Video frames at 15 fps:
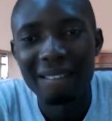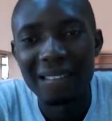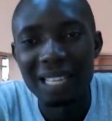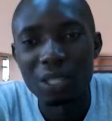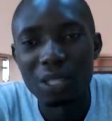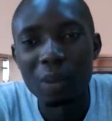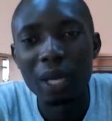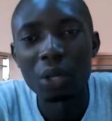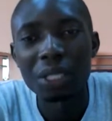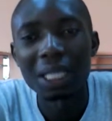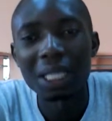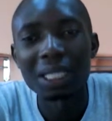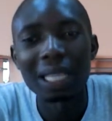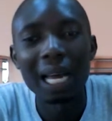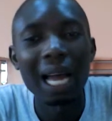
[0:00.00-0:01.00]
So my concern
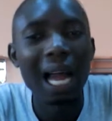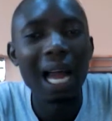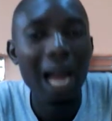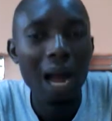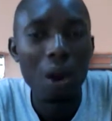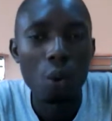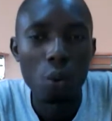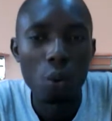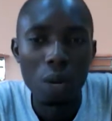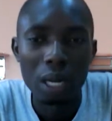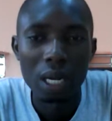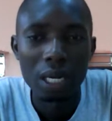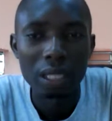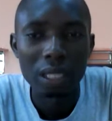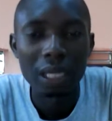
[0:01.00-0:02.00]
is that
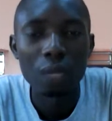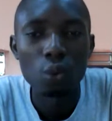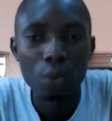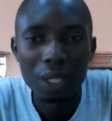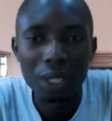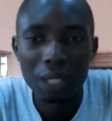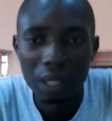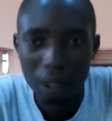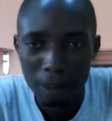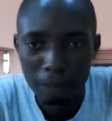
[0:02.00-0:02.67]
how can we,